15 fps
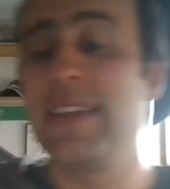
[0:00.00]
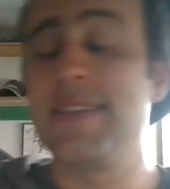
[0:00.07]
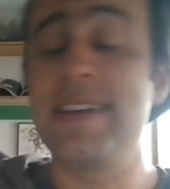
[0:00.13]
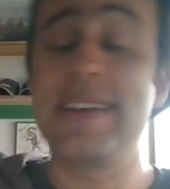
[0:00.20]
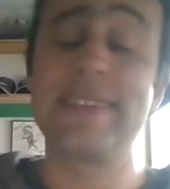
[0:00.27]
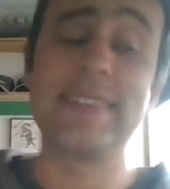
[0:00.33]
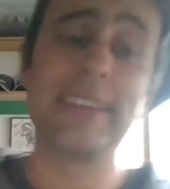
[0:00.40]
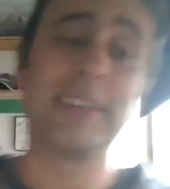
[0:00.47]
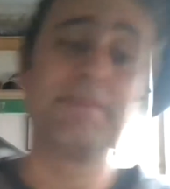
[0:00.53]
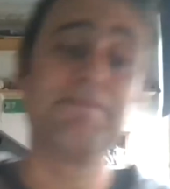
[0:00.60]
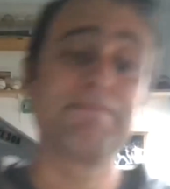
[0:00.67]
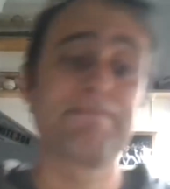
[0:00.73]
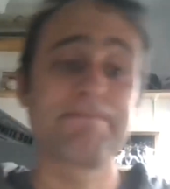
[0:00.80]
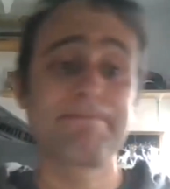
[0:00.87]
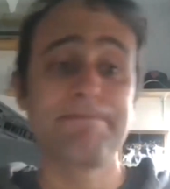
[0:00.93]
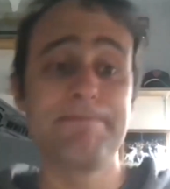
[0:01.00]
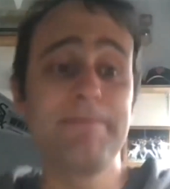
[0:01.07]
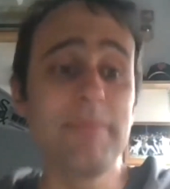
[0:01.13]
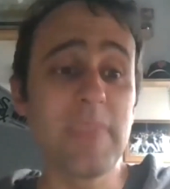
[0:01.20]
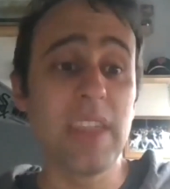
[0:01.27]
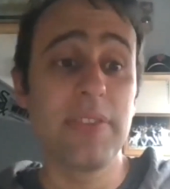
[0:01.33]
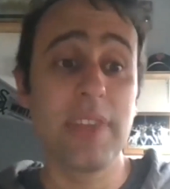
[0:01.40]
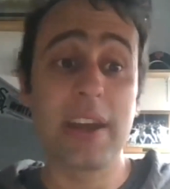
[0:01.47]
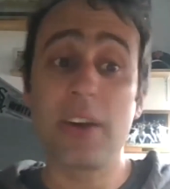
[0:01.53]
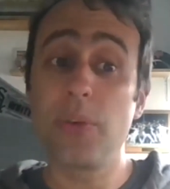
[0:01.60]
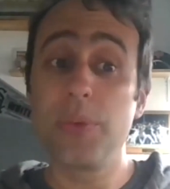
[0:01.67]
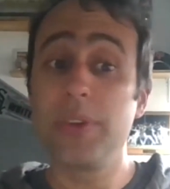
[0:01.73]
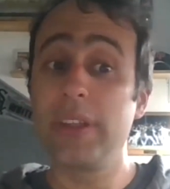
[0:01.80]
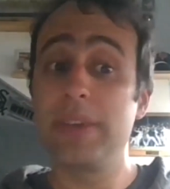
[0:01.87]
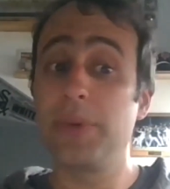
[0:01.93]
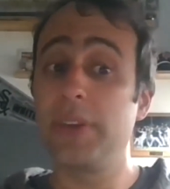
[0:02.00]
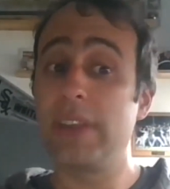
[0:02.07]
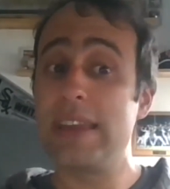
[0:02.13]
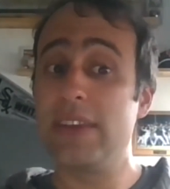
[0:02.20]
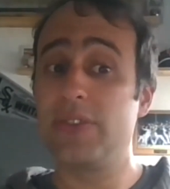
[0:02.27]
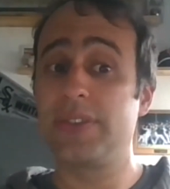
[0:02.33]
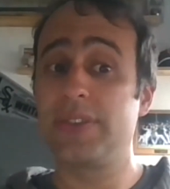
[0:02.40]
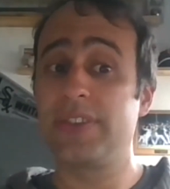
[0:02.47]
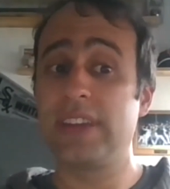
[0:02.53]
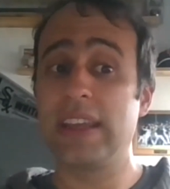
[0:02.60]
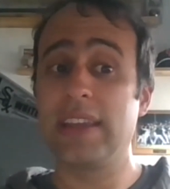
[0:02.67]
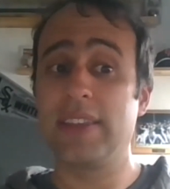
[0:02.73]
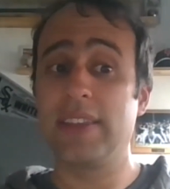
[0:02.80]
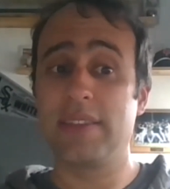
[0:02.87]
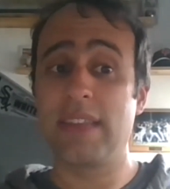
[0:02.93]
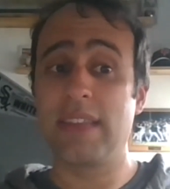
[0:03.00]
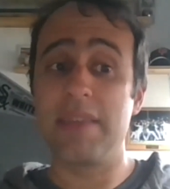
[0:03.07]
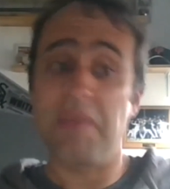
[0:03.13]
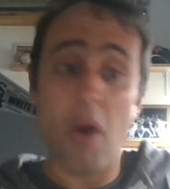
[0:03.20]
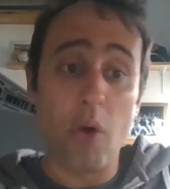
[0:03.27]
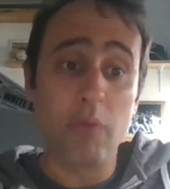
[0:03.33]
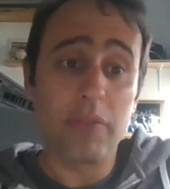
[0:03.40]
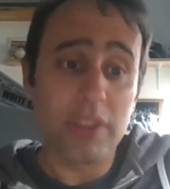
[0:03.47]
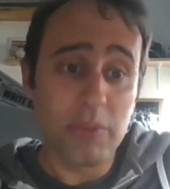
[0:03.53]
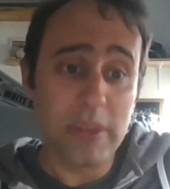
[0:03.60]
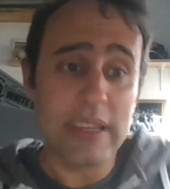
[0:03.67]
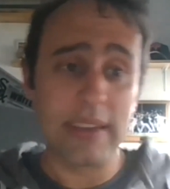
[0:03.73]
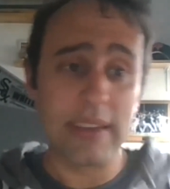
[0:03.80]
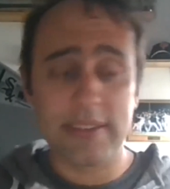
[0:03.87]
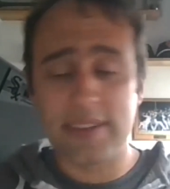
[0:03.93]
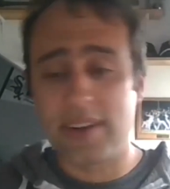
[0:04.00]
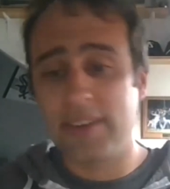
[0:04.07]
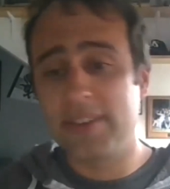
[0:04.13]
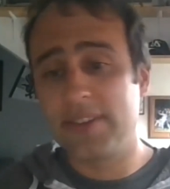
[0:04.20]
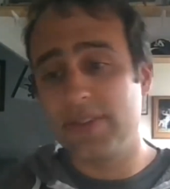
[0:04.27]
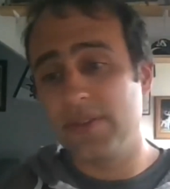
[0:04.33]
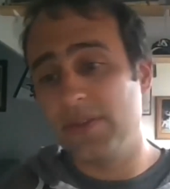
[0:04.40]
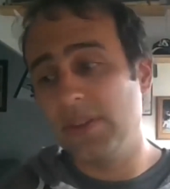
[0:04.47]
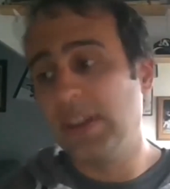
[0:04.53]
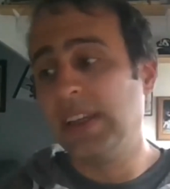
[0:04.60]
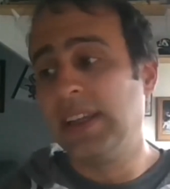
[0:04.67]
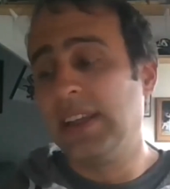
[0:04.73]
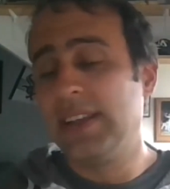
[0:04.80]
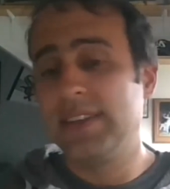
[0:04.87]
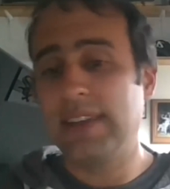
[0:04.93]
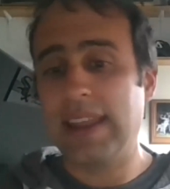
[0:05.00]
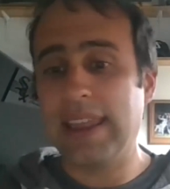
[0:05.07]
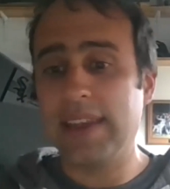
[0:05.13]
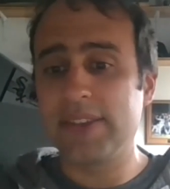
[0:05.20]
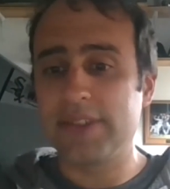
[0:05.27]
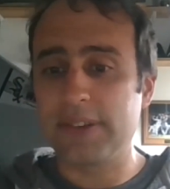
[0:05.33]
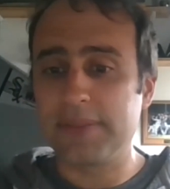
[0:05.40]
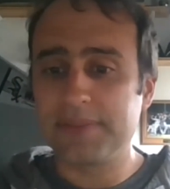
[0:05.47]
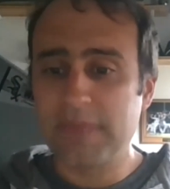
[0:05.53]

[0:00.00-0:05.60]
that that are really, really interesting, and hopefully we can start to answer.